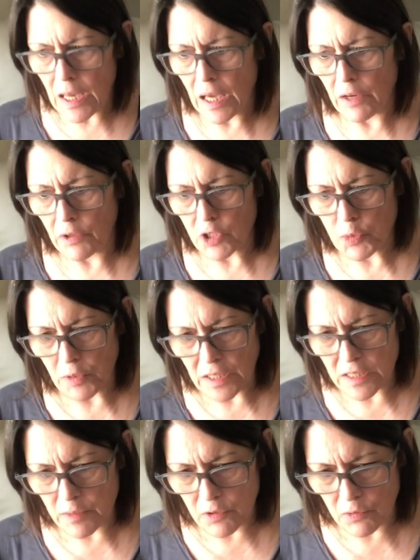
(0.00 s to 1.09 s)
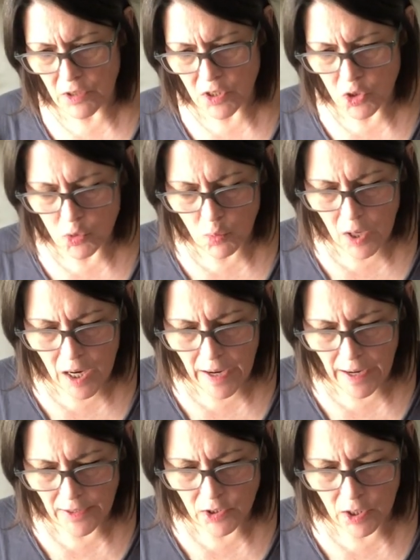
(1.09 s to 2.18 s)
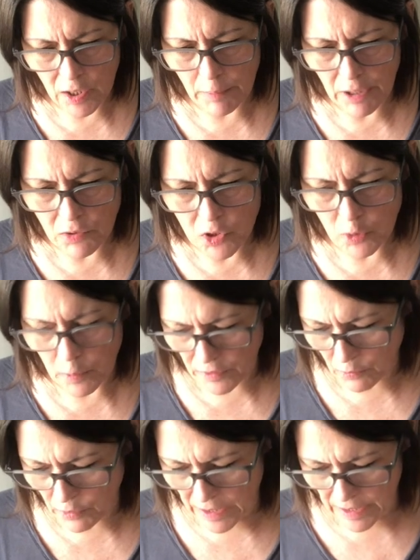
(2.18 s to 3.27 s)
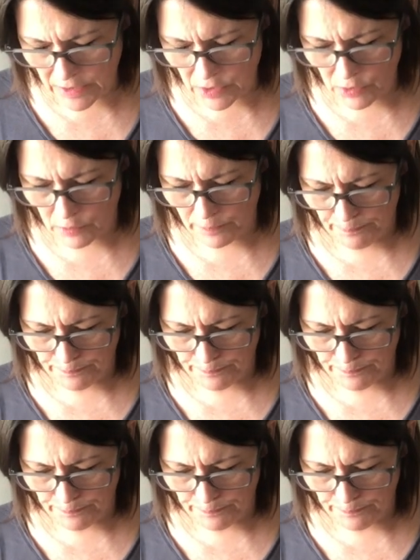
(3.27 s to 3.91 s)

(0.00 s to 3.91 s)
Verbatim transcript: and I'll explain some of the reasons why I talk about soap in the way I do.